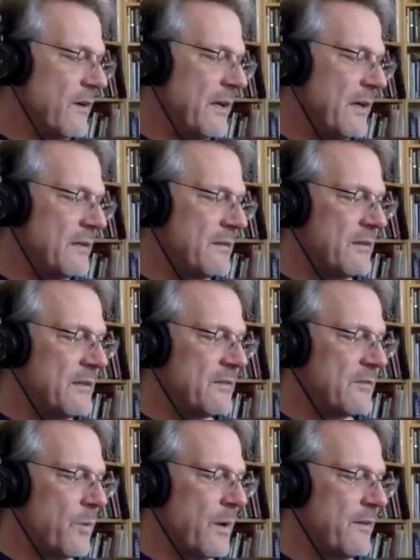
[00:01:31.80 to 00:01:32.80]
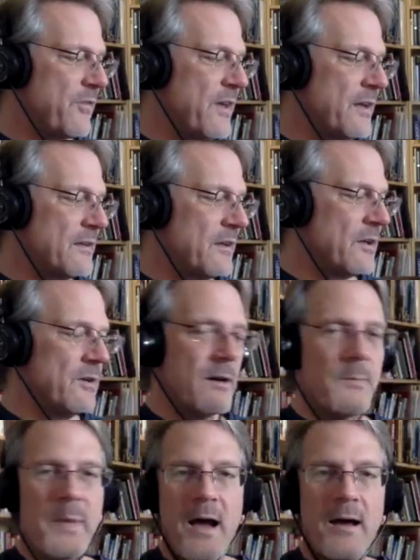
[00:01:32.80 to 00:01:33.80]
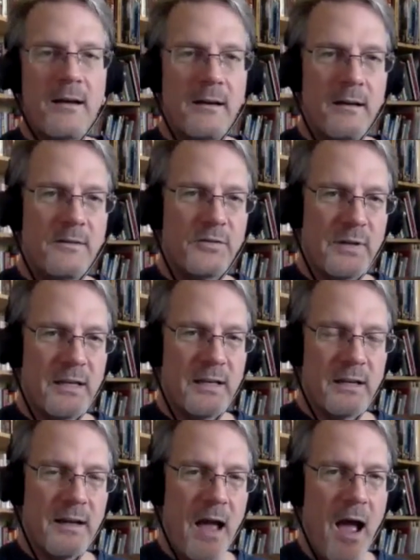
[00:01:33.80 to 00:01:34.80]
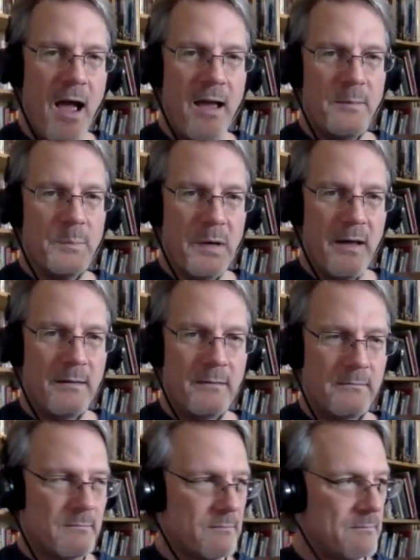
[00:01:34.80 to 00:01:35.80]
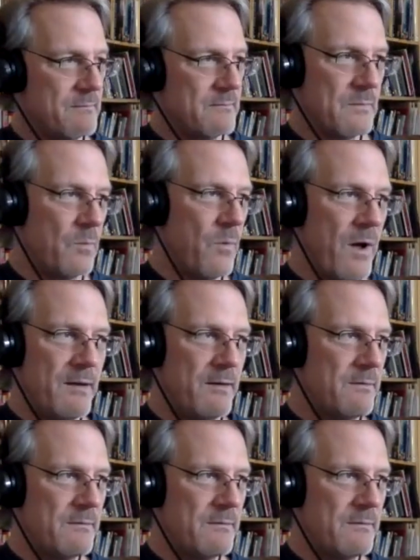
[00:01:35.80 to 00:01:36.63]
it's one thing to learn about an intriguing guy, but what